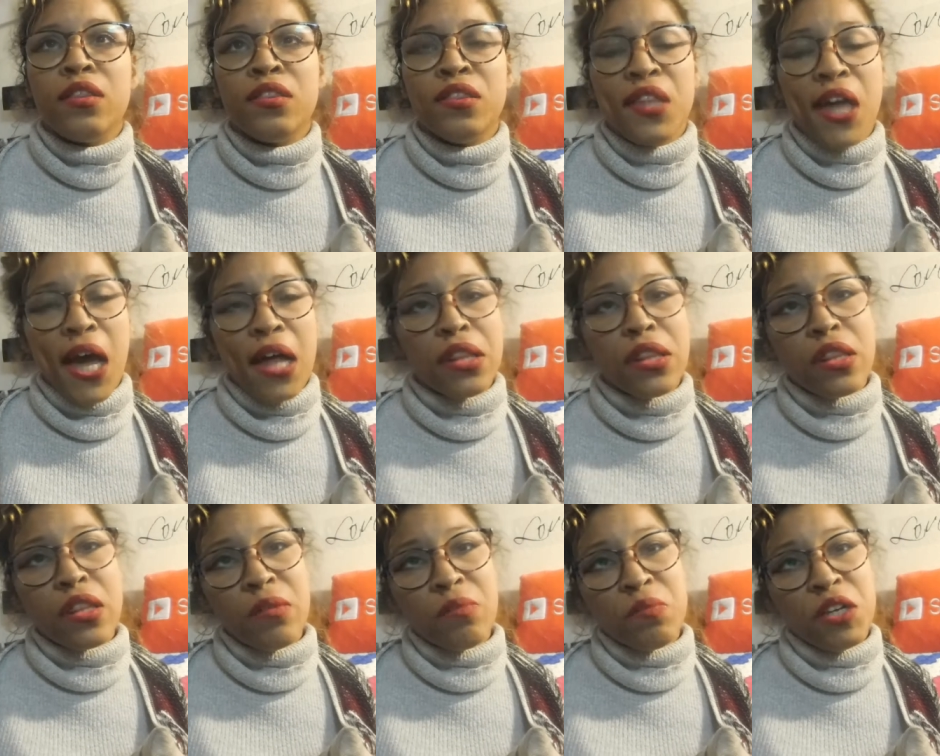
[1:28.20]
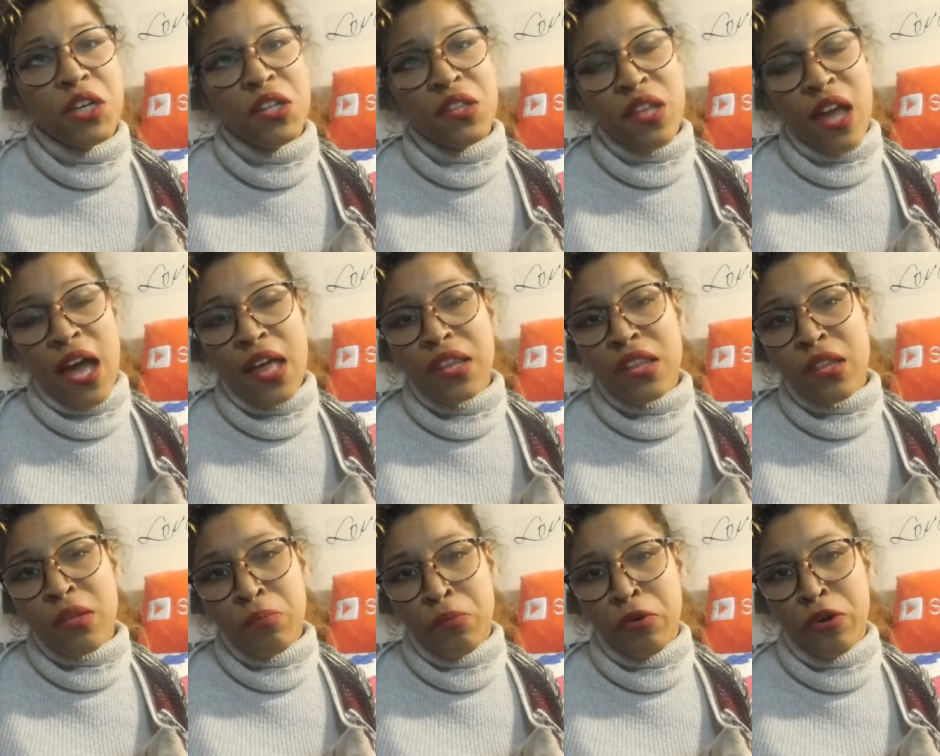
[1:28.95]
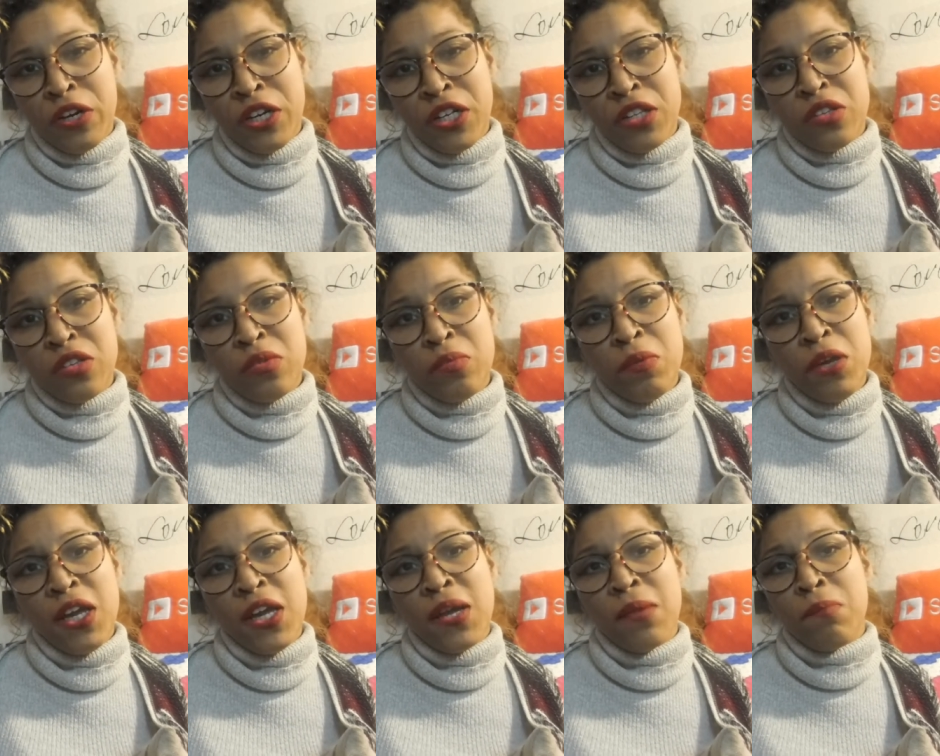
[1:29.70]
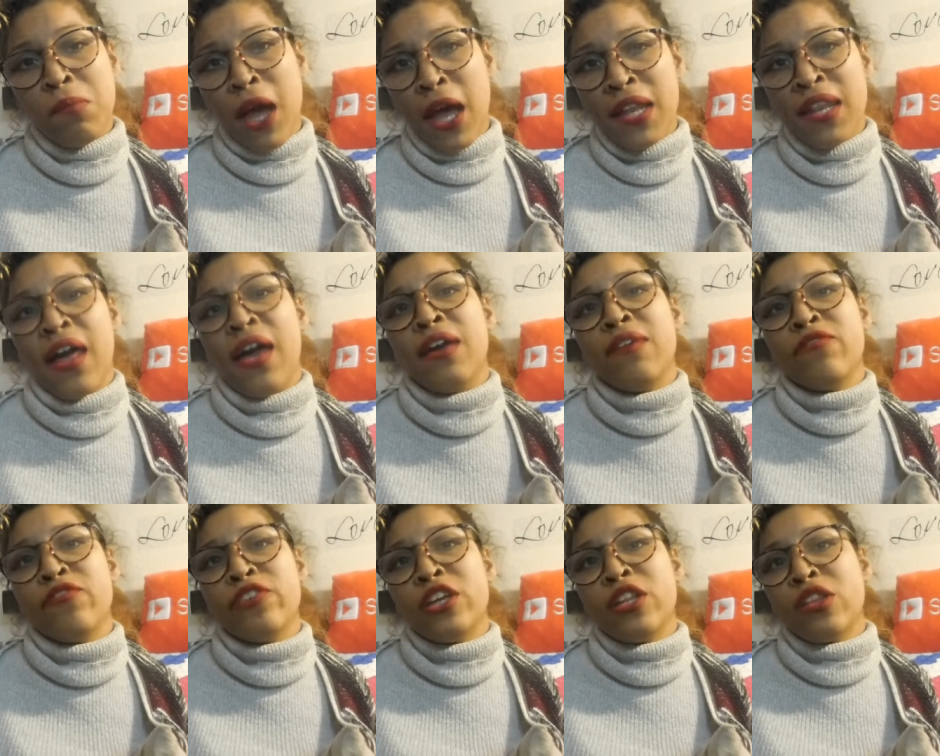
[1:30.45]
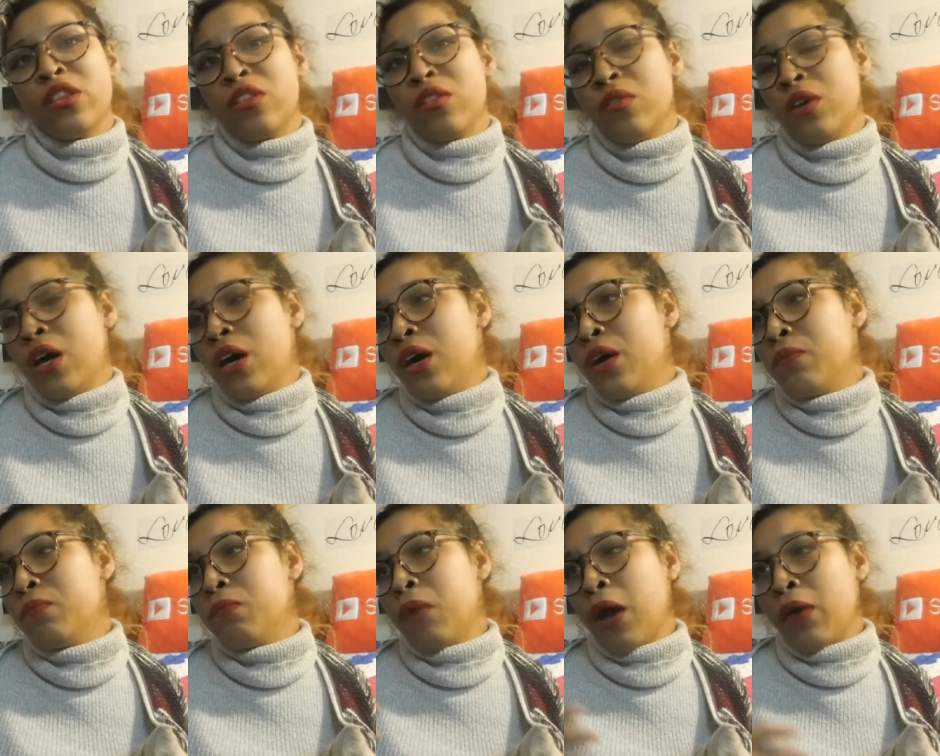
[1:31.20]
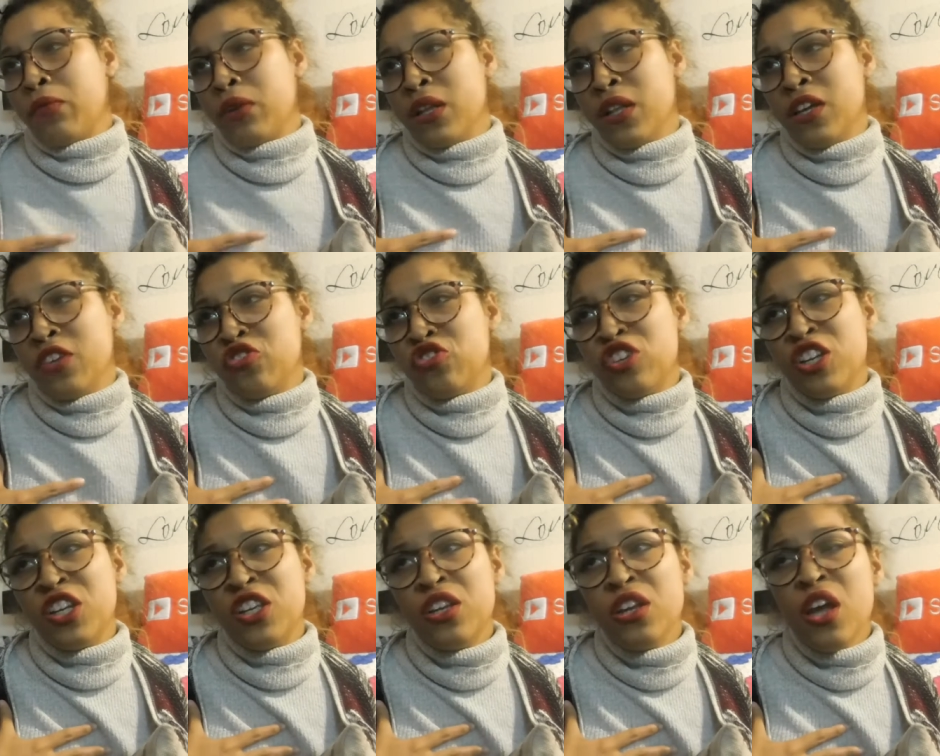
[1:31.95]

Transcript: that's something that's important to me in my life. It's um, my religion.